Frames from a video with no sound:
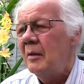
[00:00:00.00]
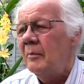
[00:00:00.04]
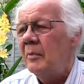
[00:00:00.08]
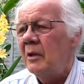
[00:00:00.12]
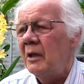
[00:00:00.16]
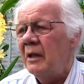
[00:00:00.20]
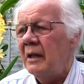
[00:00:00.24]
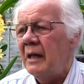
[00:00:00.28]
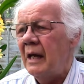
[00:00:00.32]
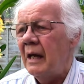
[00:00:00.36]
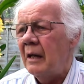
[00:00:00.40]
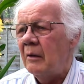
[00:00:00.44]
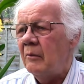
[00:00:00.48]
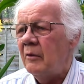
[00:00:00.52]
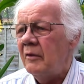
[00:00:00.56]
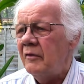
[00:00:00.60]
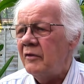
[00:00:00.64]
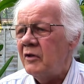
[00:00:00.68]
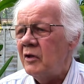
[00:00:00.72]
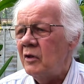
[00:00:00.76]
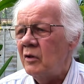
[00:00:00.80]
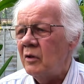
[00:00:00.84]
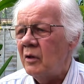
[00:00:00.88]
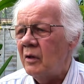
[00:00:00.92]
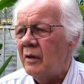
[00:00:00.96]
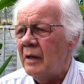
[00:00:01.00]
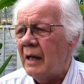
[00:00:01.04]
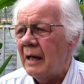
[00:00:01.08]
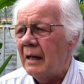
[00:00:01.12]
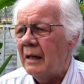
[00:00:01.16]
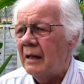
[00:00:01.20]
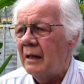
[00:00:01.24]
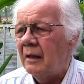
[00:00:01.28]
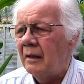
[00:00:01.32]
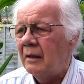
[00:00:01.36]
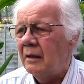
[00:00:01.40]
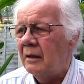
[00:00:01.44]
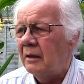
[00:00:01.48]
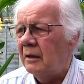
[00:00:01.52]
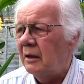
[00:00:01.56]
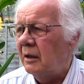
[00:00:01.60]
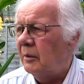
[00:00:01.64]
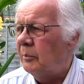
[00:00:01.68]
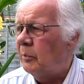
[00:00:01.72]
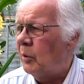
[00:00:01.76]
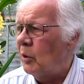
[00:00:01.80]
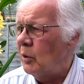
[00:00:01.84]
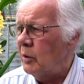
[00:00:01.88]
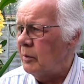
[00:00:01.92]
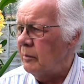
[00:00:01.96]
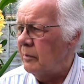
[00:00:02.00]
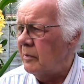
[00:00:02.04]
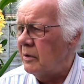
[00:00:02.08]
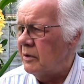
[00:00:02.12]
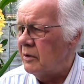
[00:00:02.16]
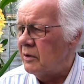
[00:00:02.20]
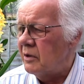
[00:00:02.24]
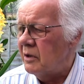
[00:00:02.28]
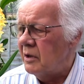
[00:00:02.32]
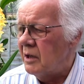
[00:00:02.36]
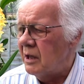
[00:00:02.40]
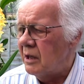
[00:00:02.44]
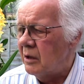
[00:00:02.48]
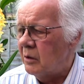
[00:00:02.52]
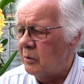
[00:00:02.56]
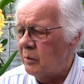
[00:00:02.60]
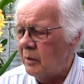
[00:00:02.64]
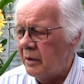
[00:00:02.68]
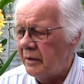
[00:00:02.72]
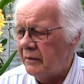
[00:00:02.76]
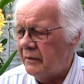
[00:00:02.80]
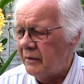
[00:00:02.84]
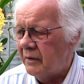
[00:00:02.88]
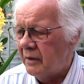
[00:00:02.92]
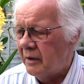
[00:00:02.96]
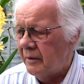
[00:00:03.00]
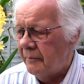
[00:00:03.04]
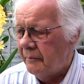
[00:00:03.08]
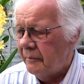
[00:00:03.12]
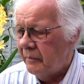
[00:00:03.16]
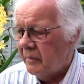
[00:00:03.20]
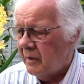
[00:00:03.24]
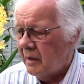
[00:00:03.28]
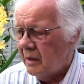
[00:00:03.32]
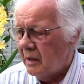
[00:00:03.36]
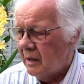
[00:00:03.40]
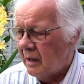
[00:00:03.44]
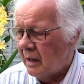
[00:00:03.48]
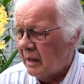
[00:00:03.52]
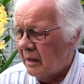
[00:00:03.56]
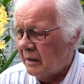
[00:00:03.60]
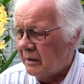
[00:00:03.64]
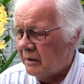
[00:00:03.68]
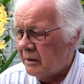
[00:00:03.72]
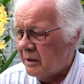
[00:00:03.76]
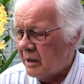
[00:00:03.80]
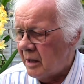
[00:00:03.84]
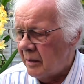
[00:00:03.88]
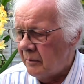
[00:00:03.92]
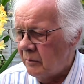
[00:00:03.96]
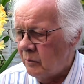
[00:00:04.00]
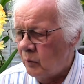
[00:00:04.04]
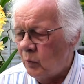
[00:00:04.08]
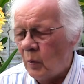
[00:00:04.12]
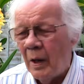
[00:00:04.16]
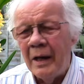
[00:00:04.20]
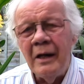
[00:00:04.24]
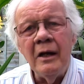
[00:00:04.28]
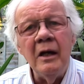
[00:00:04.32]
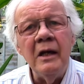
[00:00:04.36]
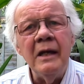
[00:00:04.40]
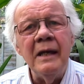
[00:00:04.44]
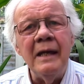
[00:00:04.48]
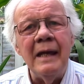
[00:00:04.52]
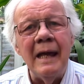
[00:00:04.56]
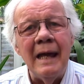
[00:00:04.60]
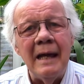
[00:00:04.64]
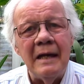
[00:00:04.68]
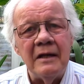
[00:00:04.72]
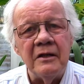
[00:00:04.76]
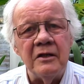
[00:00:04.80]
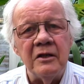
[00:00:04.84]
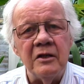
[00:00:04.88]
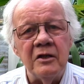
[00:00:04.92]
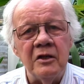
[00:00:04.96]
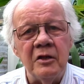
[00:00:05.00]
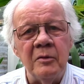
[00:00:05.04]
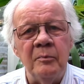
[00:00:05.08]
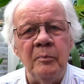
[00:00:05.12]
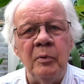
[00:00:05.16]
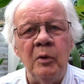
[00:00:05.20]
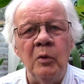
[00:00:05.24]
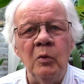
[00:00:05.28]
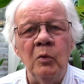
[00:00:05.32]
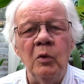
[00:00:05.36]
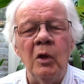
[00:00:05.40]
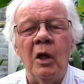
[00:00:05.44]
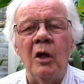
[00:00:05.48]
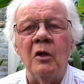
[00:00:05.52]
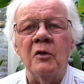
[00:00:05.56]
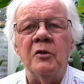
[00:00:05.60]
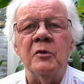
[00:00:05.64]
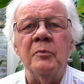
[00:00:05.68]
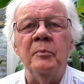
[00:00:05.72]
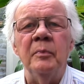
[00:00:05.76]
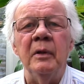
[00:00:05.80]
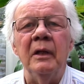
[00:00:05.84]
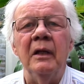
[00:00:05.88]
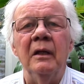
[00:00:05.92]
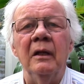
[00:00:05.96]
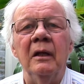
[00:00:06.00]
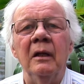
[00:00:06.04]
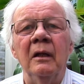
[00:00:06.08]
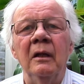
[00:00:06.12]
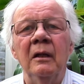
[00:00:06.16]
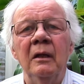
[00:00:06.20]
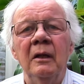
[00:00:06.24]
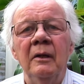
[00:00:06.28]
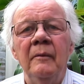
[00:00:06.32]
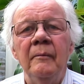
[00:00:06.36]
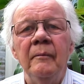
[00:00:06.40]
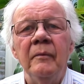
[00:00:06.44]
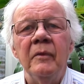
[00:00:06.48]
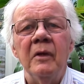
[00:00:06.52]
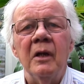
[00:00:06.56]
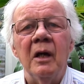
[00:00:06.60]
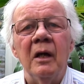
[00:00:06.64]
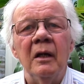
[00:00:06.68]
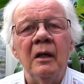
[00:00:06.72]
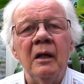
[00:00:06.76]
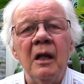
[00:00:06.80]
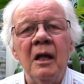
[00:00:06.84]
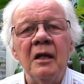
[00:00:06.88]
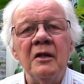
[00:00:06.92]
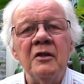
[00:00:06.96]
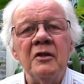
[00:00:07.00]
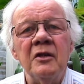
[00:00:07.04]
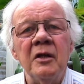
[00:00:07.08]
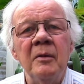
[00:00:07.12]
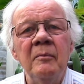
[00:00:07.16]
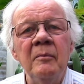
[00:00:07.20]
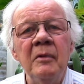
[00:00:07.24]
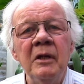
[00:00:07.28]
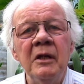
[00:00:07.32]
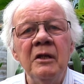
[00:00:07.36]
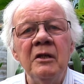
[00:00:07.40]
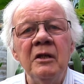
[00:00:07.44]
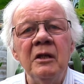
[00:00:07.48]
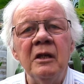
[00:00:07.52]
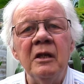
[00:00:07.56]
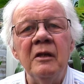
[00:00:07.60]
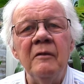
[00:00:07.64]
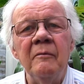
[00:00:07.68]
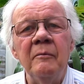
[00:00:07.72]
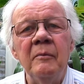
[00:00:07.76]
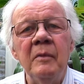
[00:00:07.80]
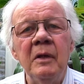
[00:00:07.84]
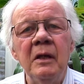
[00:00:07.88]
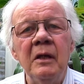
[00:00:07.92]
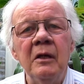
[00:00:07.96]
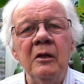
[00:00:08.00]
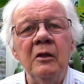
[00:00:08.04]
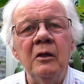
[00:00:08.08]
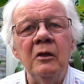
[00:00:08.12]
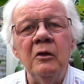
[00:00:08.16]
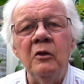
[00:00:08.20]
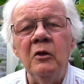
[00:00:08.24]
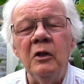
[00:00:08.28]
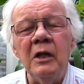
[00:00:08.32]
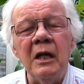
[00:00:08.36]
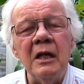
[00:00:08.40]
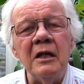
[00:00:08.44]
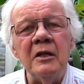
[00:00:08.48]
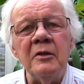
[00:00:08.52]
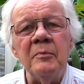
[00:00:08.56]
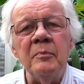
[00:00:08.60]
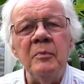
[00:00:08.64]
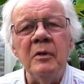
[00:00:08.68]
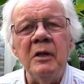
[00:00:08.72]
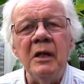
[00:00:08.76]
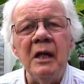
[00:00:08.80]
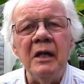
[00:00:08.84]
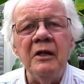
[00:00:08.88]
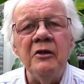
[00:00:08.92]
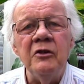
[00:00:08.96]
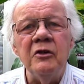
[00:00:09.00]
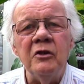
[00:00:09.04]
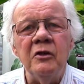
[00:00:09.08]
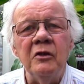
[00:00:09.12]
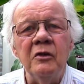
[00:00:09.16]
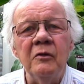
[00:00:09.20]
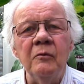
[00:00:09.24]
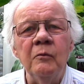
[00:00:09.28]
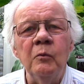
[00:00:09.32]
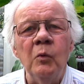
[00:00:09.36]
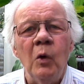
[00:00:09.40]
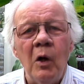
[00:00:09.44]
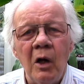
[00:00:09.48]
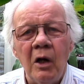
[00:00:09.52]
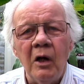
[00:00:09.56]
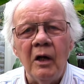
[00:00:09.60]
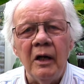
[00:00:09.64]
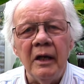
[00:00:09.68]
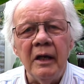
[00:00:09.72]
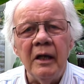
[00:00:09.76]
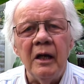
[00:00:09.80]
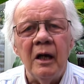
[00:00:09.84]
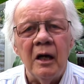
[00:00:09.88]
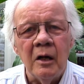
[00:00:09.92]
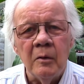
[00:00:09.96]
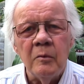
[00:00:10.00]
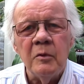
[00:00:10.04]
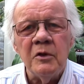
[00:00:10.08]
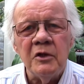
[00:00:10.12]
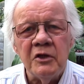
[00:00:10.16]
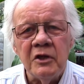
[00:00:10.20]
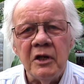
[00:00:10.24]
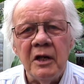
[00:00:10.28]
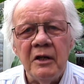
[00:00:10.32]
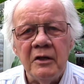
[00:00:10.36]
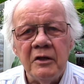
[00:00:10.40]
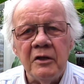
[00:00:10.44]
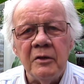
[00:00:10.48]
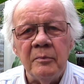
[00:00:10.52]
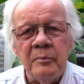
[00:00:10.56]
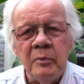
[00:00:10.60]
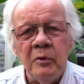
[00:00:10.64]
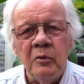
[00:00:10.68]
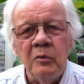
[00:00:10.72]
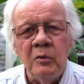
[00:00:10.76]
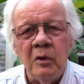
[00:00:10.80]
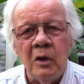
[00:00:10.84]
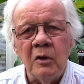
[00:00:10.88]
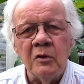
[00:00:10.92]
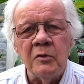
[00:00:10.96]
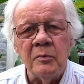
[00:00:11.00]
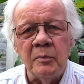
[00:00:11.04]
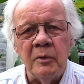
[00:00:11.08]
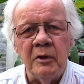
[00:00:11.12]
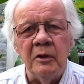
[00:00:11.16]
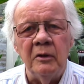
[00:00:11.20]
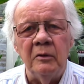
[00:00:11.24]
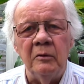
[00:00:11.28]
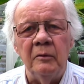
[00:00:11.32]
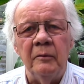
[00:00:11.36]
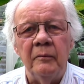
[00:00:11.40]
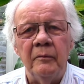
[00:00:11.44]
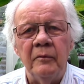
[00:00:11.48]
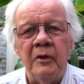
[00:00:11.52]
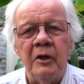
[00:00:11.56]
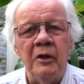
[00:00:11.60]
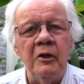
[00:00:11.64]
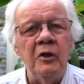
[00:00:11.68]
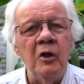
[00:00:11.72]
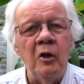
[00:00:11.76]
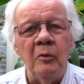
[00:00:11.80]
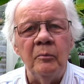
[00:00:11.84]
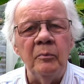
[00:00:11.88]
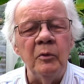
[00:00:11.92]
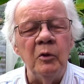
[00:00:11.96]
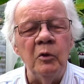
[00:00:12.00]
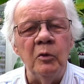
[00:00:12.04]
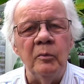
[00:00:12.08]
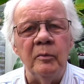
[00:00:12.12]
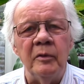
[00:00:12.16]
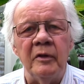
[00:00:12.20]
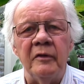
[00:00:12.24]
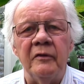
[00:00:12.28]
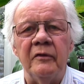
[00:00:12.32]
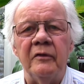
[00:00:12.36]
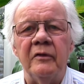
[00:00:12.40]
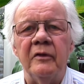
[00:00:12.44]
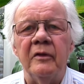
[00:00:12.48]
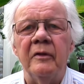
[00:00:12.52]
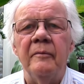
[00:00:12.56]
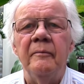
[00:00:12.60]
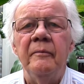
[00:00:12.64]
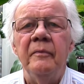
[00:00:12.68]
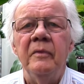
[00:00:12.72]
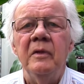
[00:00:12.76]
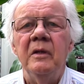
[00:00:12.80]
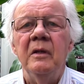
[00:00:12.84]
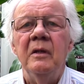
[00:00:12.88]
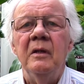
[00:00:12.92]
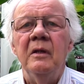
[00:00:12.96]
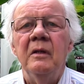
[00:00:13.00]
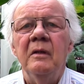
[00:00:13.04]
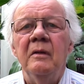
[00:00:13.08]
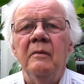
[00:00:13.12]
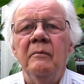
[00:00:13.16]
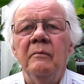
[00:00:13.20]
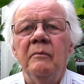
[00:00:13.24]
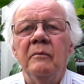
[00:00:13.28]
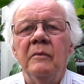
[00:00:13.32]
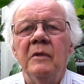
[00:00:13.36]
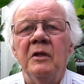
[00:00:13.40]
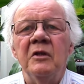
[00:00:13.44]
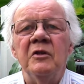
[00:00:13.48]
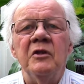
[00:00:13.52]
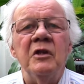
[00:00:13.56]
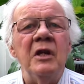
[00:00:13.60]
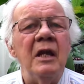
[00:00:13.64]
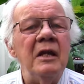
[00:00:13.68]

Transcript: But yeah, we've still got that appointment to deal with. And when I get to Poole Hospital, I'd like somebody to give me a good explanation of why I was sent to Poole Hospital and not Bournemouth. It's